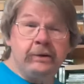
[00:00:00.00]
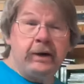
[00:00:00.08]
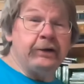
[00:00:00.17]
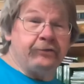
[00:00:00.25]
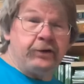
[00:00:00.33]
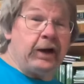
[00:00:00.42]

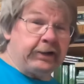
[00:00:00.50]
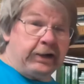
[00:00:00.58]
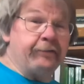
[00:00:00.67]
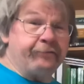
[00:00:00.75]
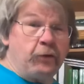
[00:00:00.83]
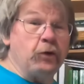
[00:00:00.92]
I, I
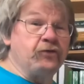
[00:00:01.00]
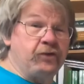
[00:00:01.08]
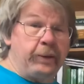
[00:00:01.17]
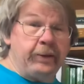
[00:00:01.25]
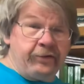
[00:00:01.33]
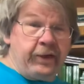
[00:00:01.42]
got
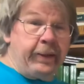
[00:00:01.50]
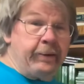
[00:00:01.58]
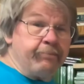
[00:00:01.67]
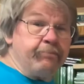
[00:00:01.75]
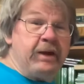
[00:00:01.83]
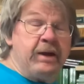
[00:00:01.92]
fortunate that
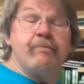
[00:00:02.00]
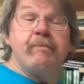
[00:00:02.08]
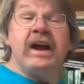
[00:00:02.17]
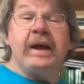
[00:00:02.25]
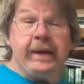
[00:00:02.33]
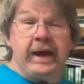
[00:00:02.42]
it, it
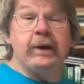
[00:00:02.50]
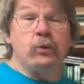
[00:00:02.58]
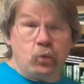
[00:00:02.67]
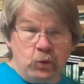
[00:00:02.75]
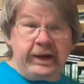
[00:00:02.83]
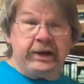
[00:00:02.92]
made a
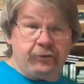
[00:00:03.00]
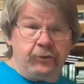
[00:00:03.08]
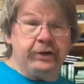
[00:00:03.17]
weak